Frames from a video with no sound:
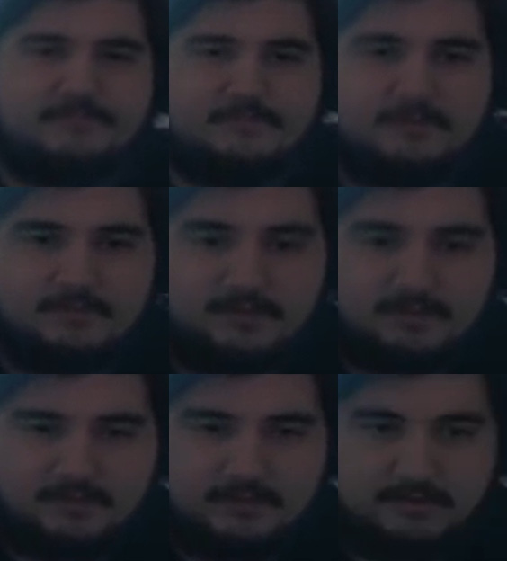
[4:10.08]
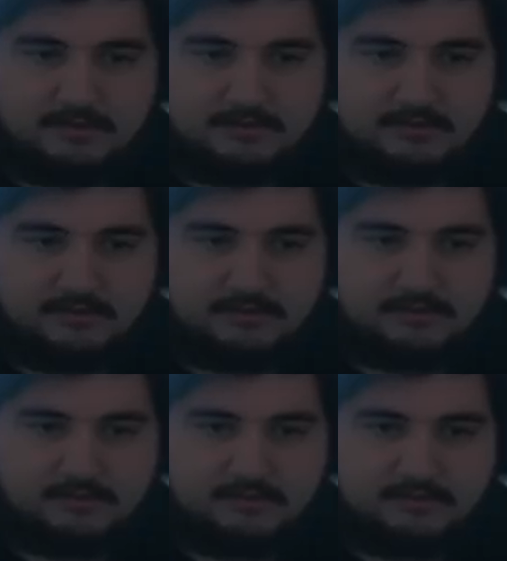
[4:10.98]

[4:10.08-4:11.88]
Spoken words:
(silence)